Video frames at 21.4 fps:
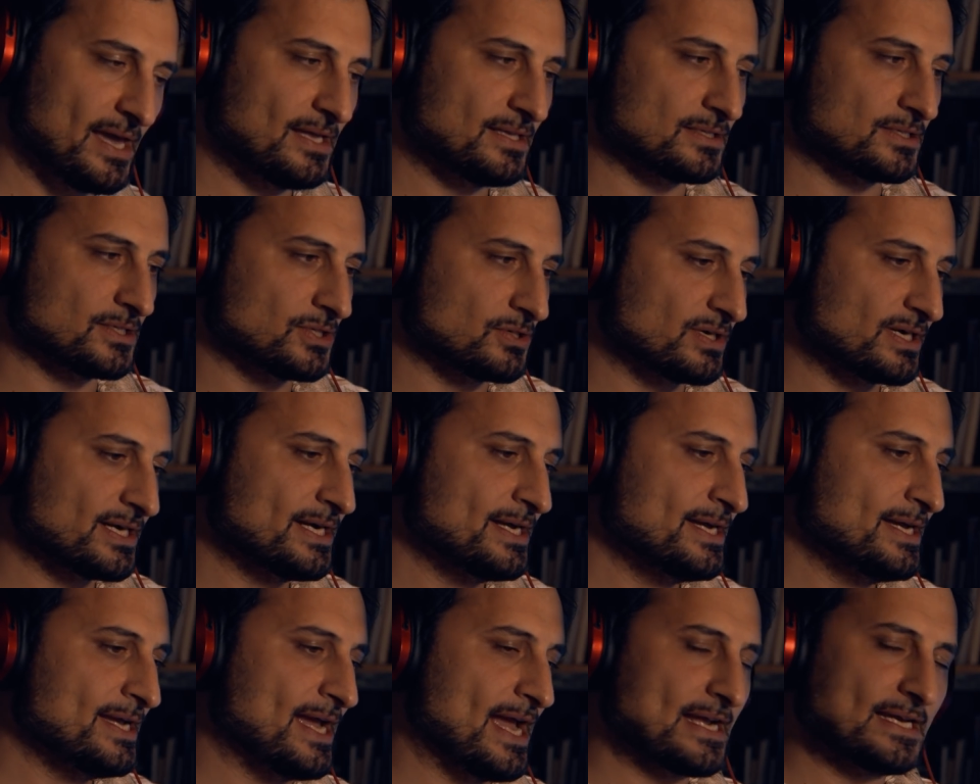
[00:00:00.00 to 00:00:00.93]
it look
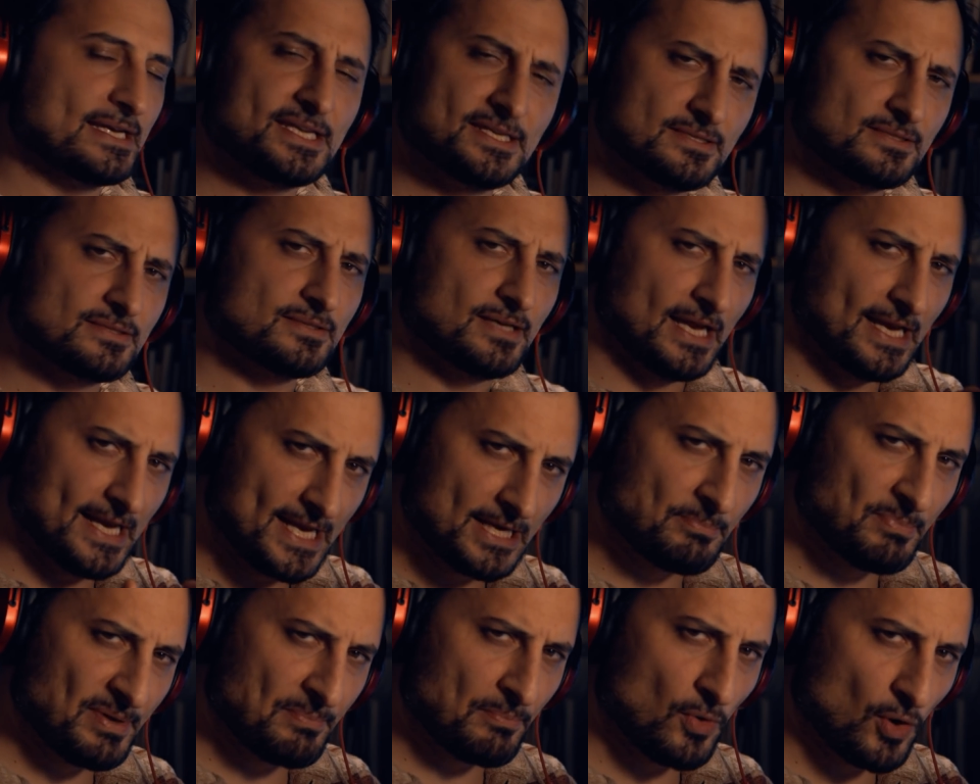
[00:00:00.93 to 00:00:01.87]
at least a
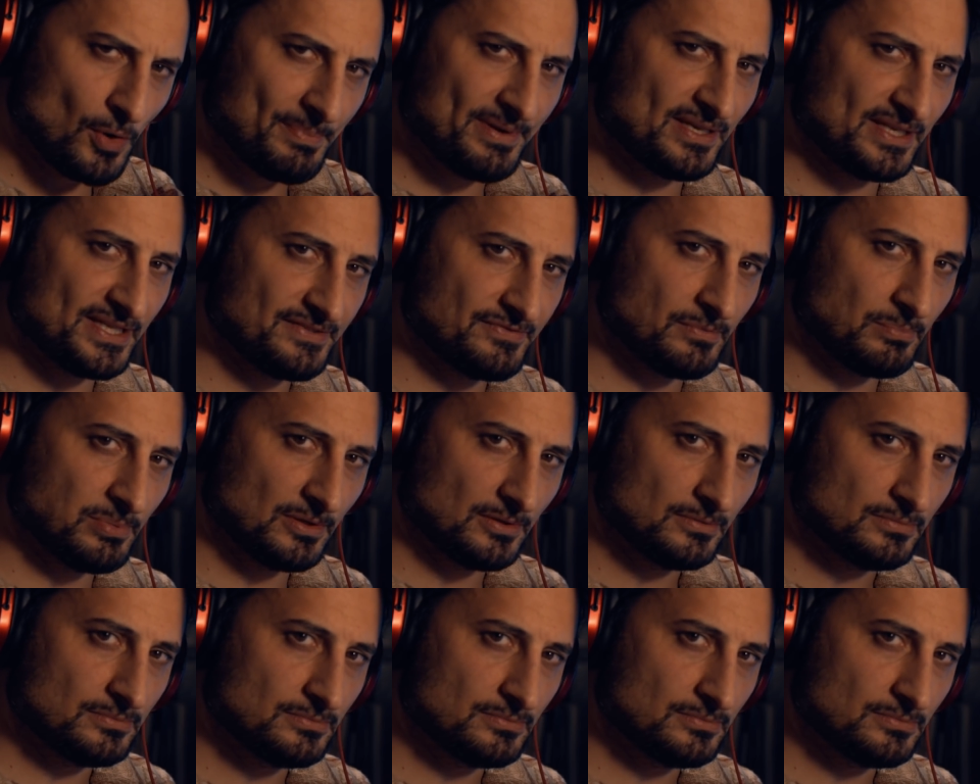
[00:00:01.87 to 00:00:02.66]
little bit more believable.